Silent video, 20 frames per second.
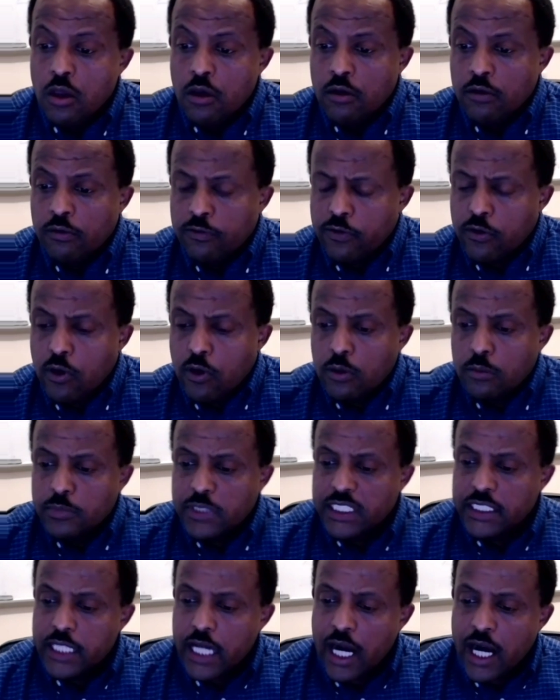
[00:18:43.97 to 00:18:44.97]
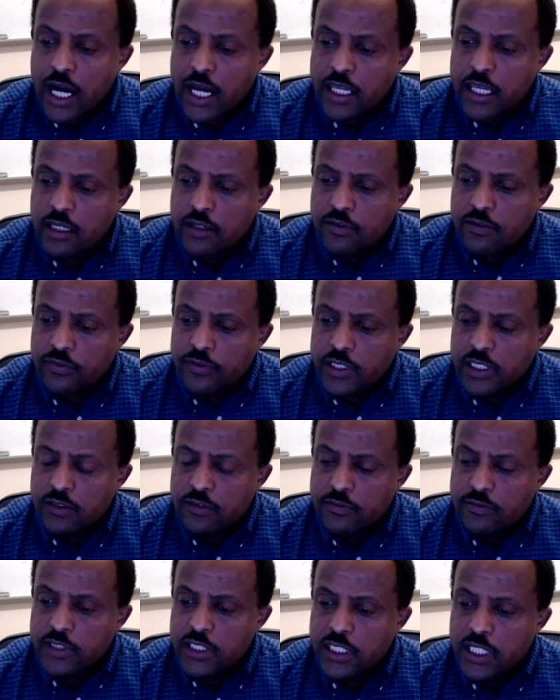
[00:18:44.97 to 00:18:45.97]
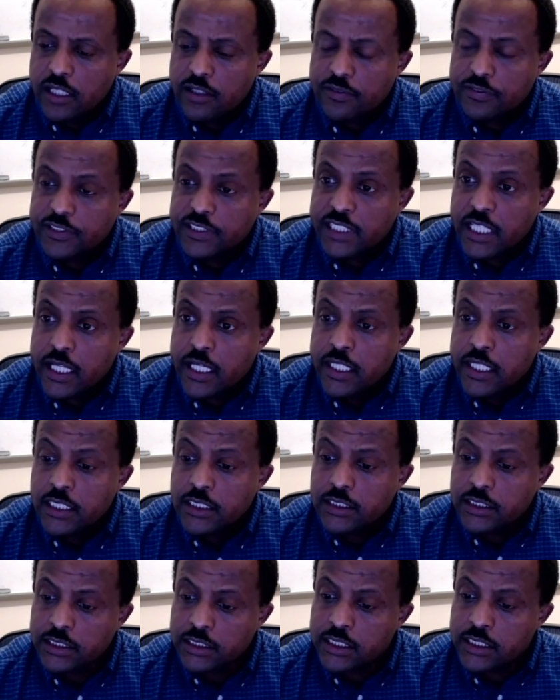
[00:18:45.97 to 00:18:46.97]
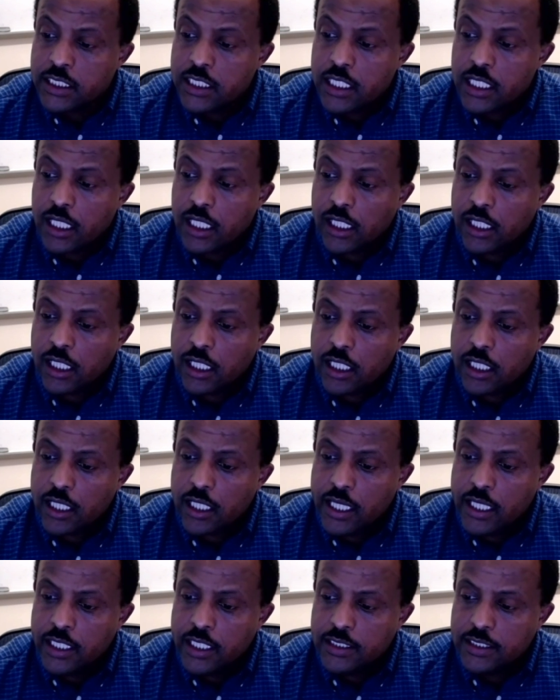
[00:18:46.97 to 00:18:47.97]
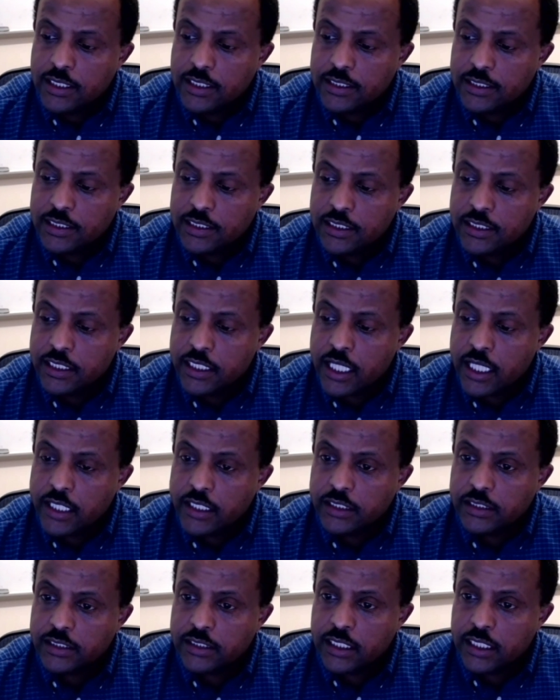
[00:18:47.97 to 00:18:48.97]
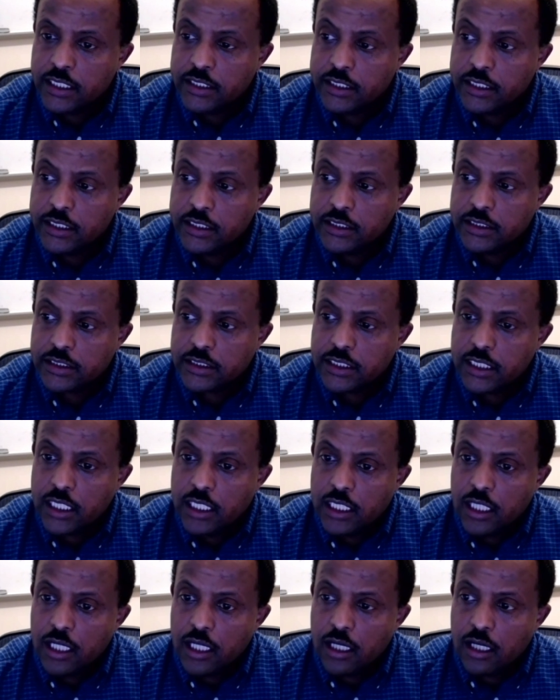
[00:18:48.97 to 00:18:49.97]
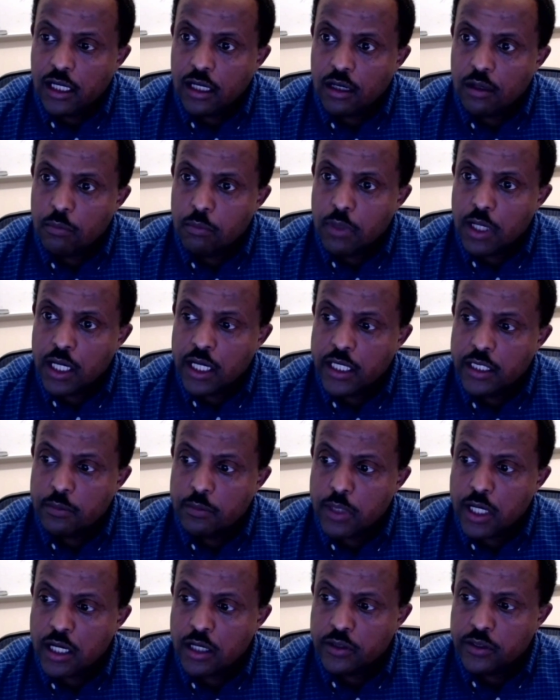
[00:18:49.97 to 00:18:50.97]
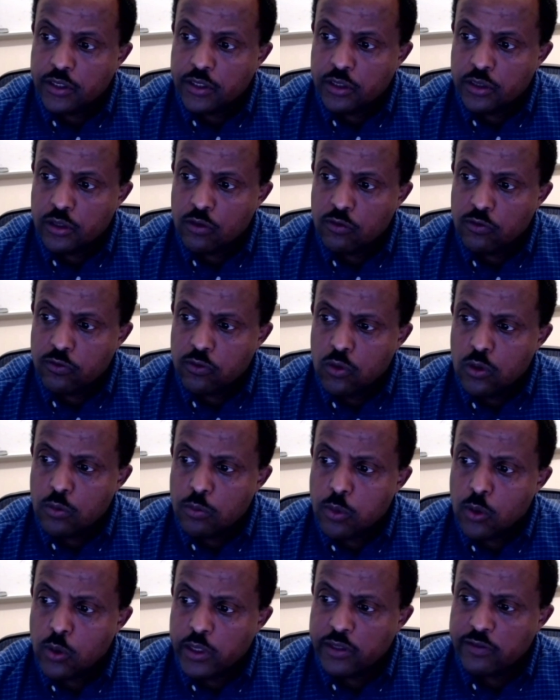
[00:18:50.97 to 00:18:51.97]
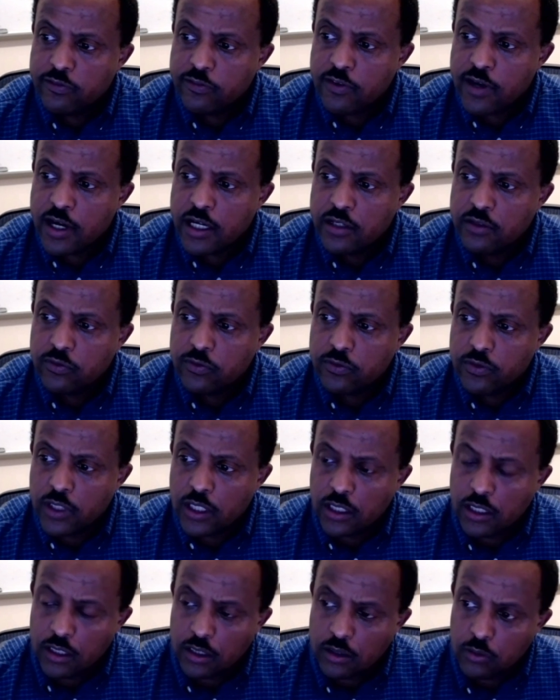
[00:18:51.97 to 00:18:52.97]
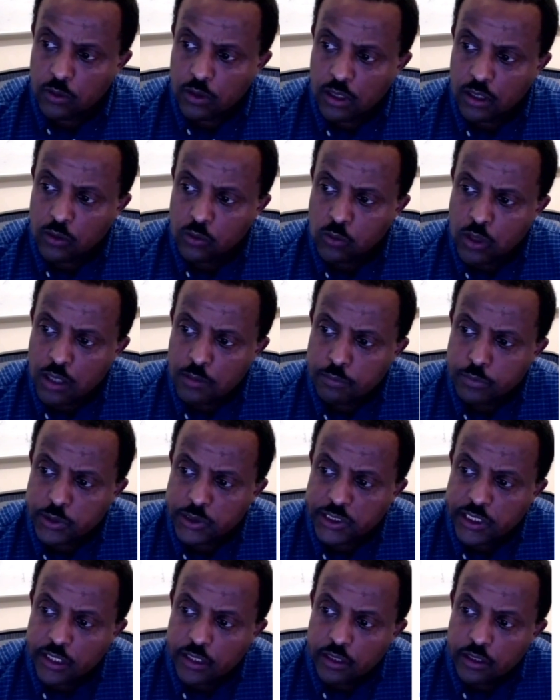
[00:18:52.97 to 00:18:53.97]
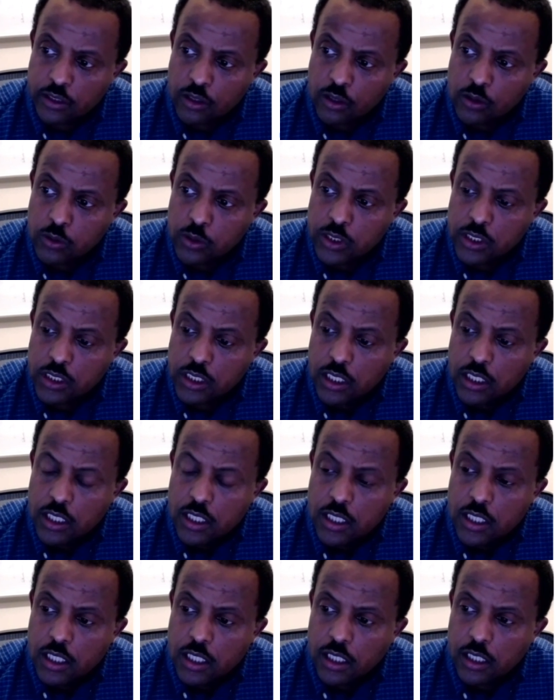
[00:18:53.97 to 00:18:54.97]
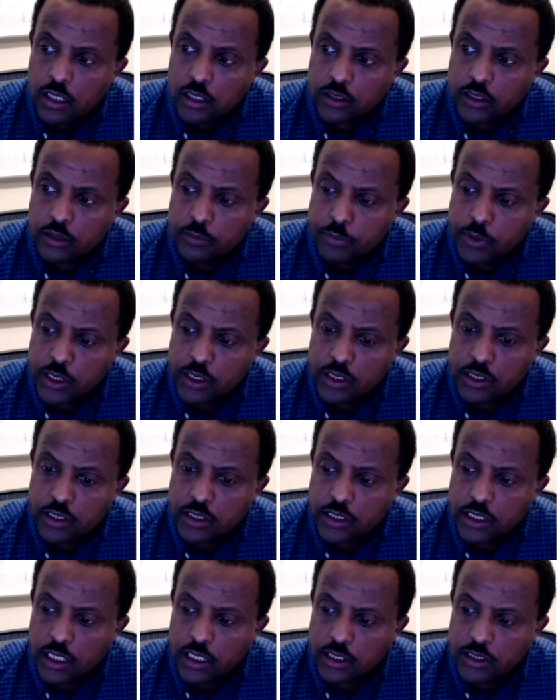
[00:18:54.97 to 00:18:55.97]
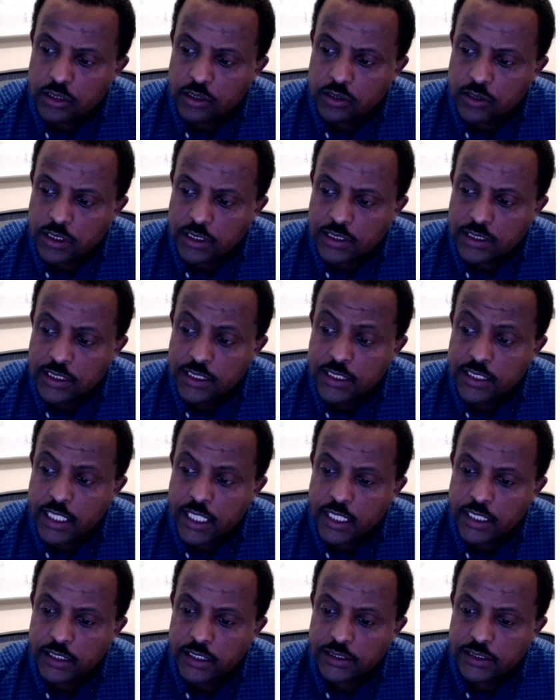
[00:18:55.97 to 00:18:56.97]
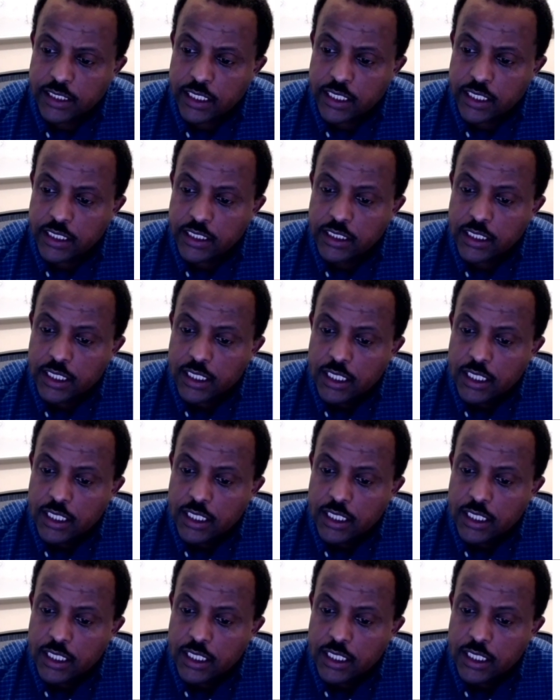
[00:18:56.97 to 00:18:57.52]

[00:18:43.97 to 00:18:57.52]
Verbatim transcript: from the I F and V F settings uh, and the C T I S settings uh, by about, you know, four point five, uh, one percent lower. Uh, compared uh, to the C T I S setting,